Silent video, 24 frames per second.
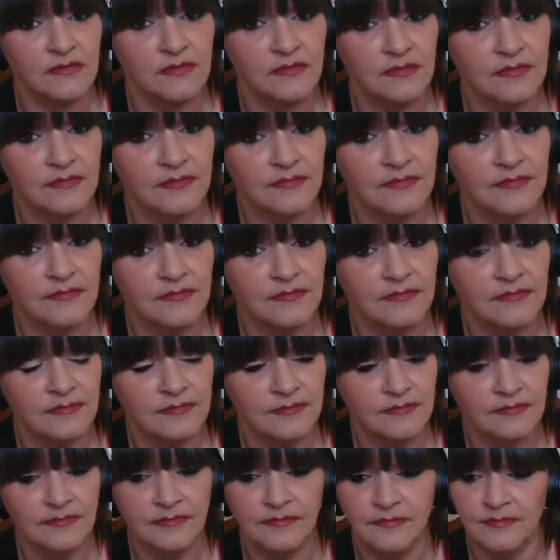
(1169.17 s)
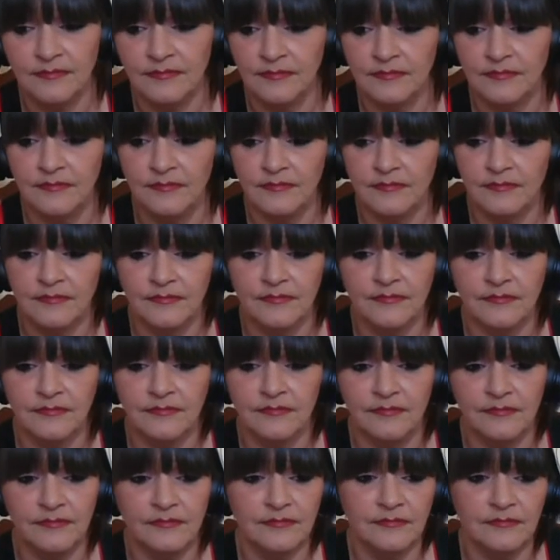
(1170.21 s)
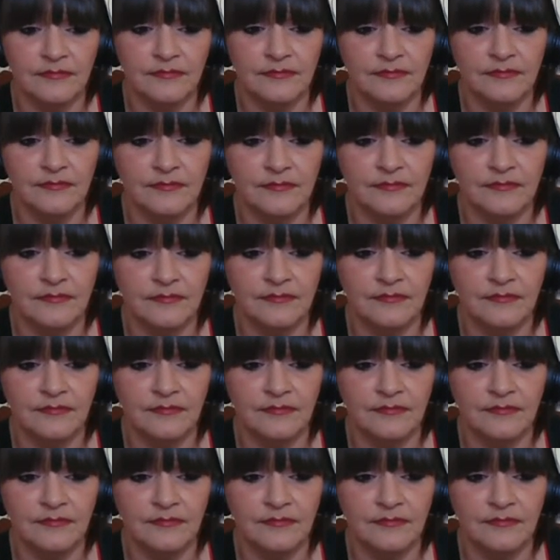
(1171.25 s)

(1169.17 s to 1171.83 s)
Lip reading: [no speech]